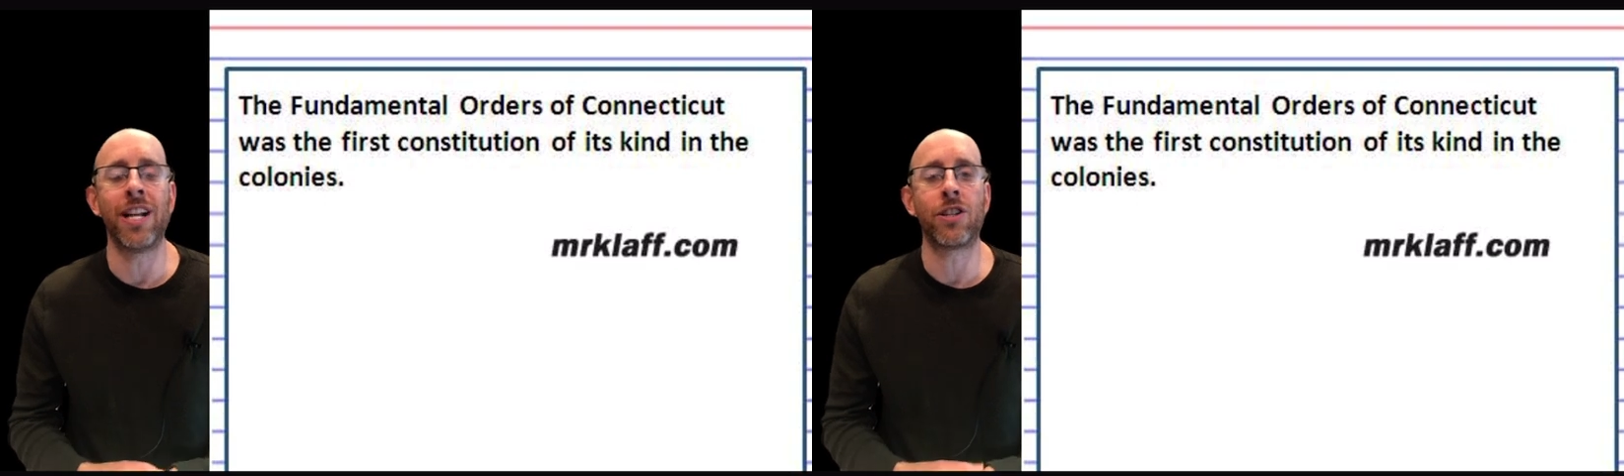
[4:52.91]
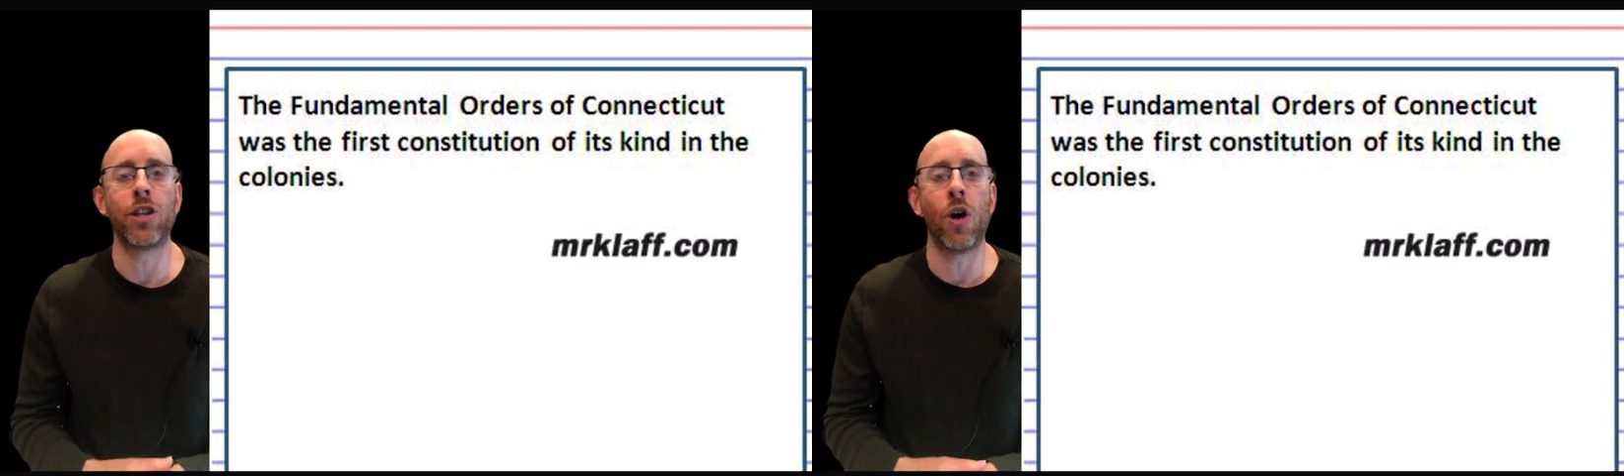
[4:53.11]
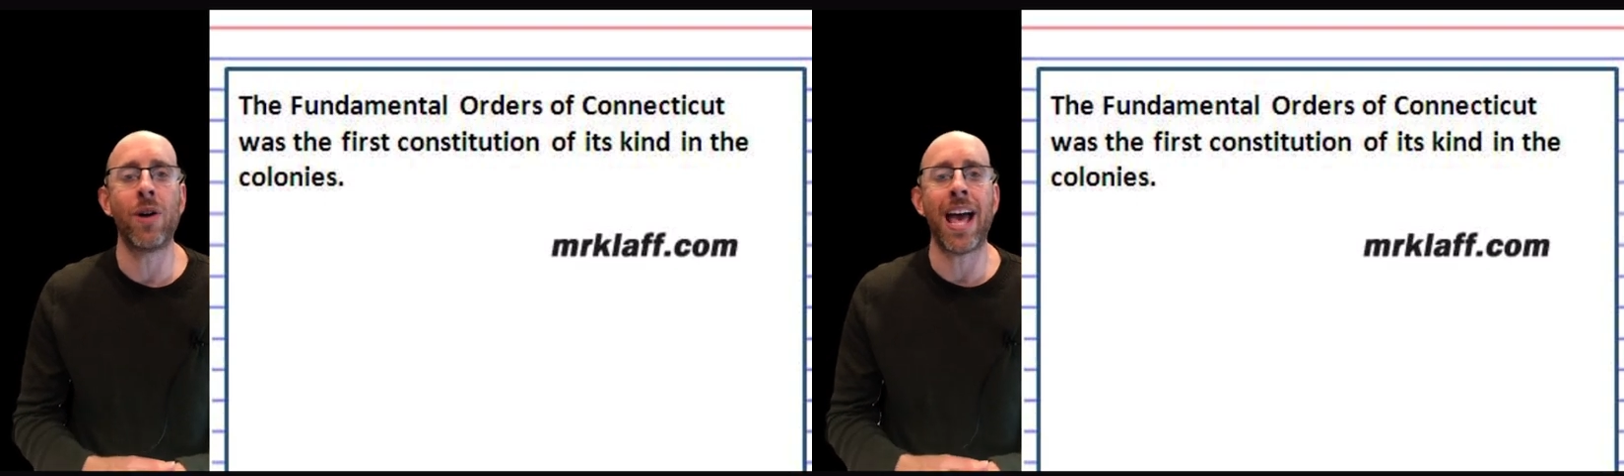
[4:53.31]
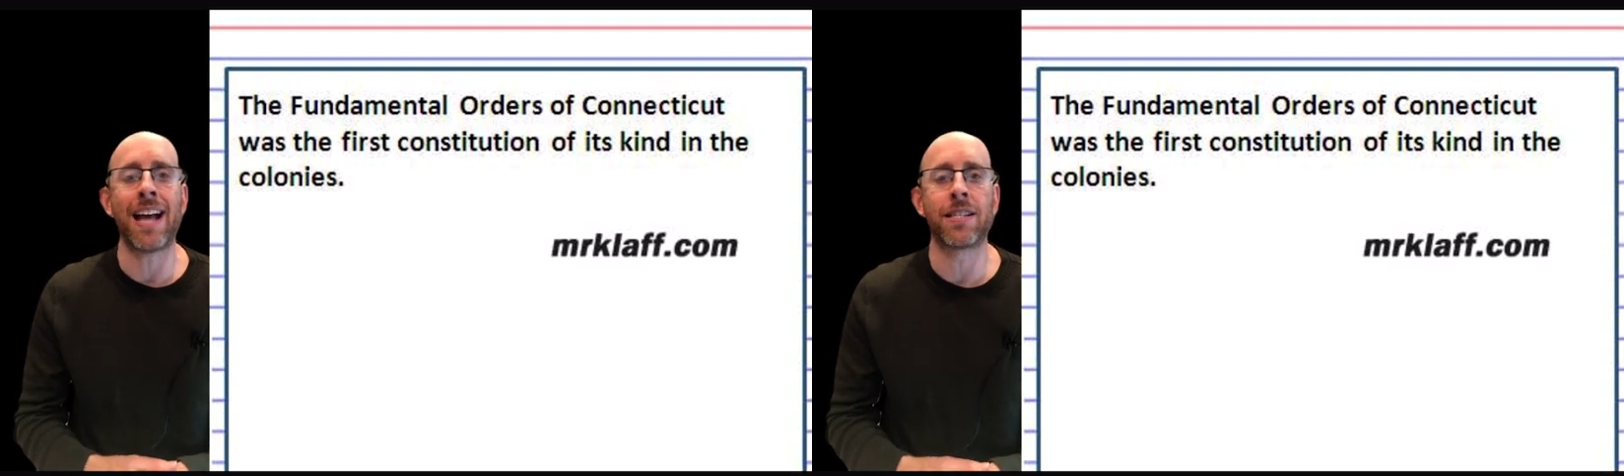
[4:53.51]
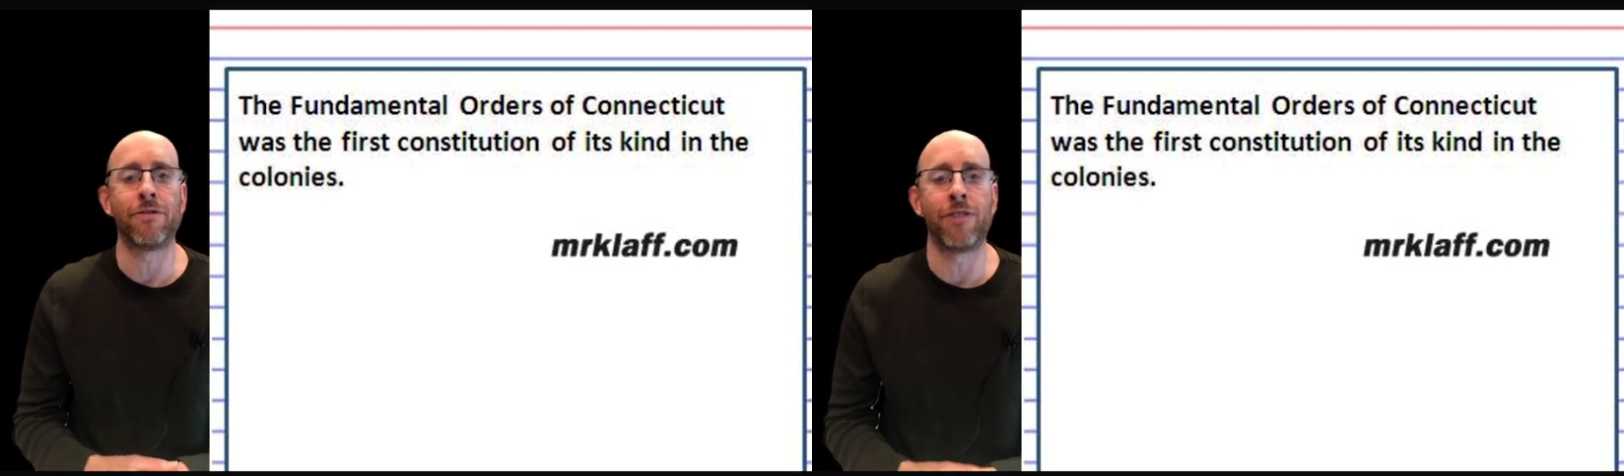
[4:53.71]
It's known
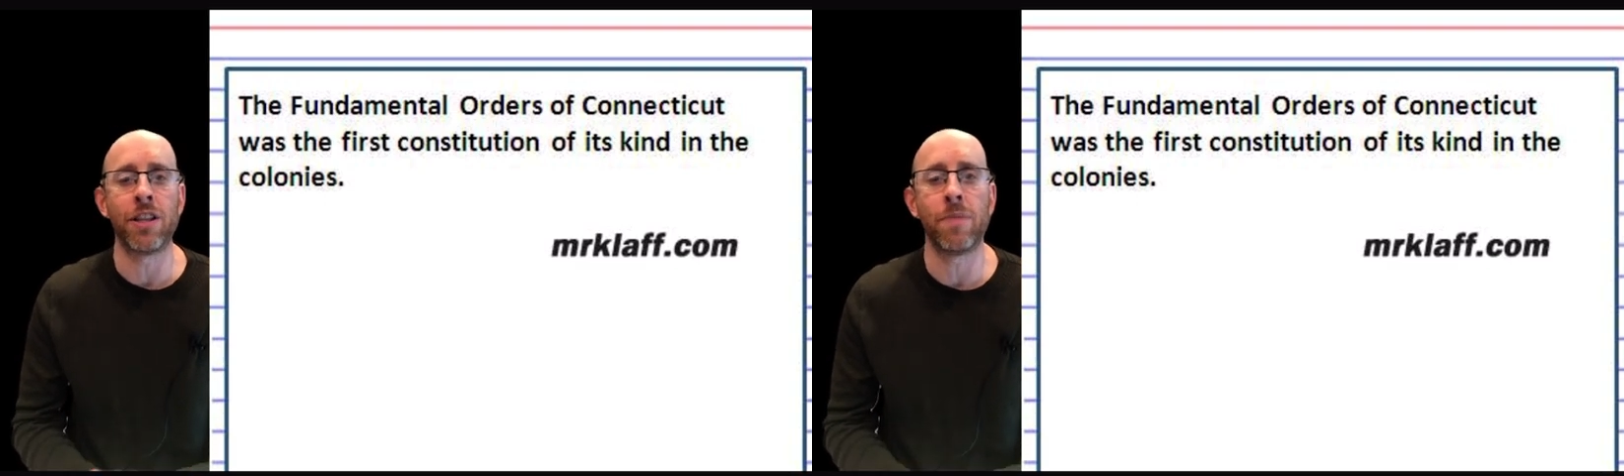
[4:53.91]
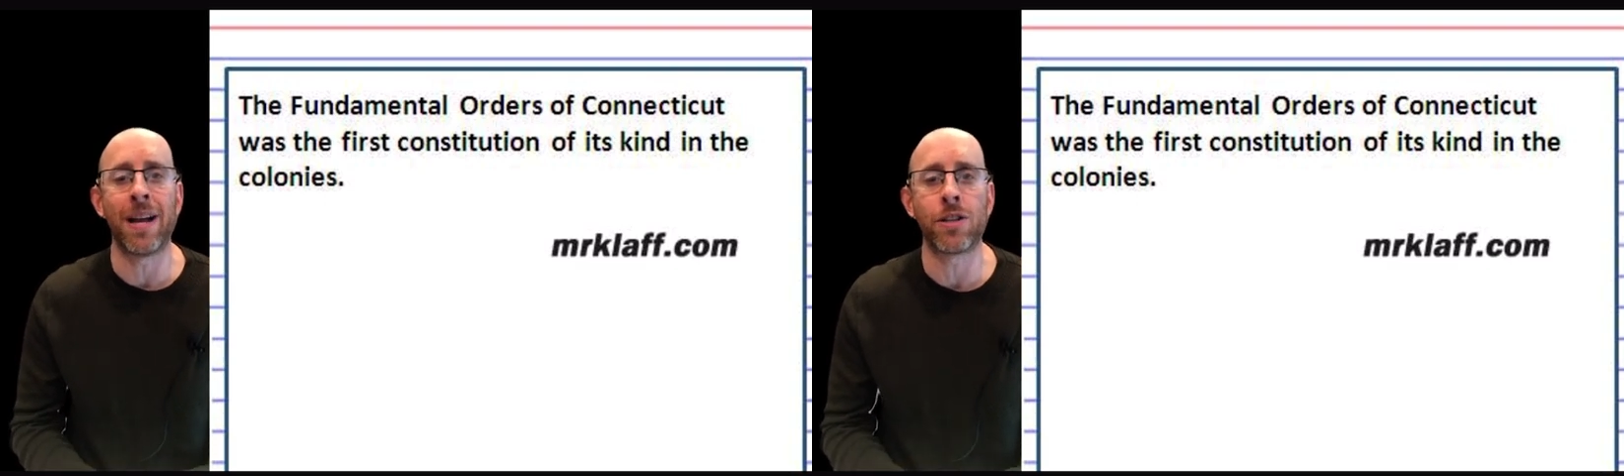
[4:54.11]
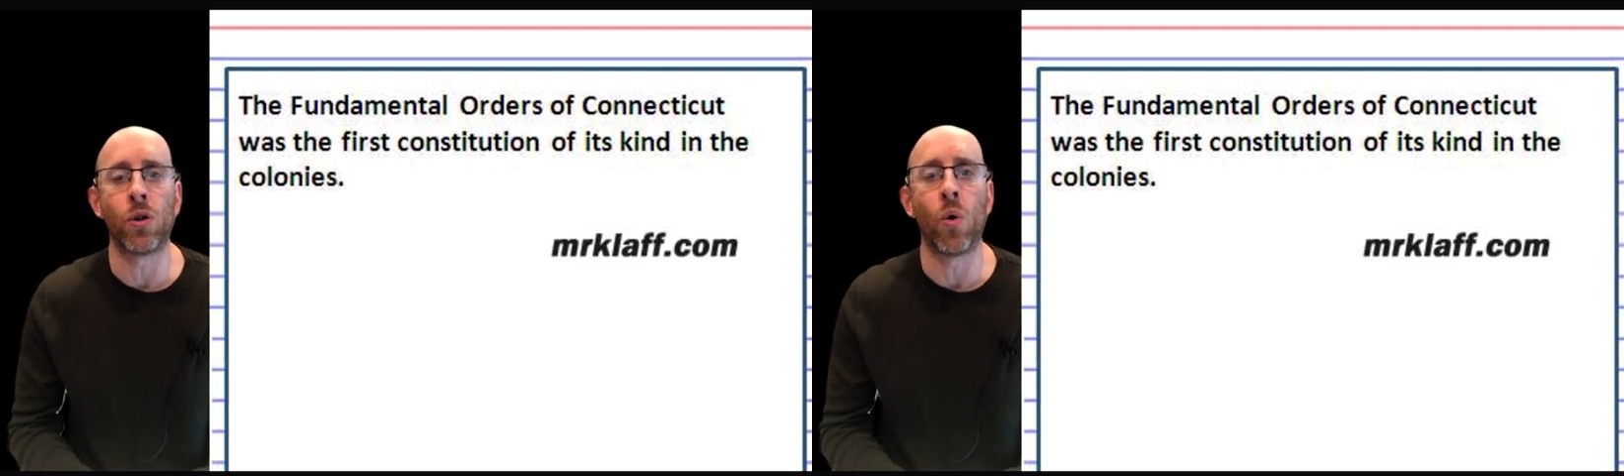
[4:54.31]
as the Fundamental